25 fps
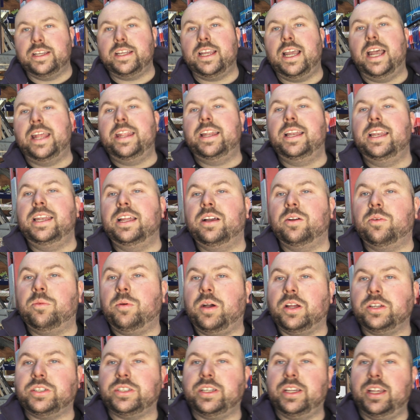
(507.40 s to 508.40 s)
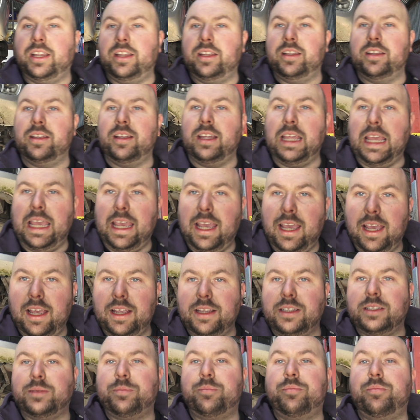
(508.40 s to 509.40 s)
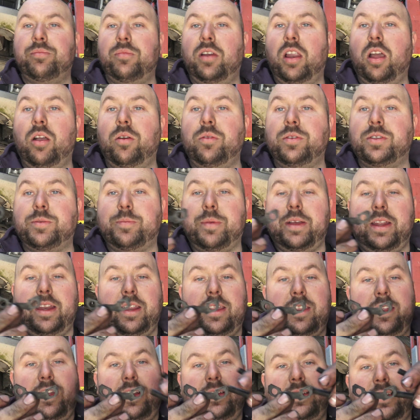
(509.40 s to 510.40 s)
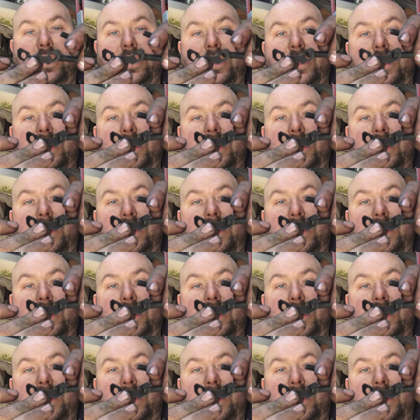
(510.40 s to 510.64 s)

kind of little washer load spreader things. As you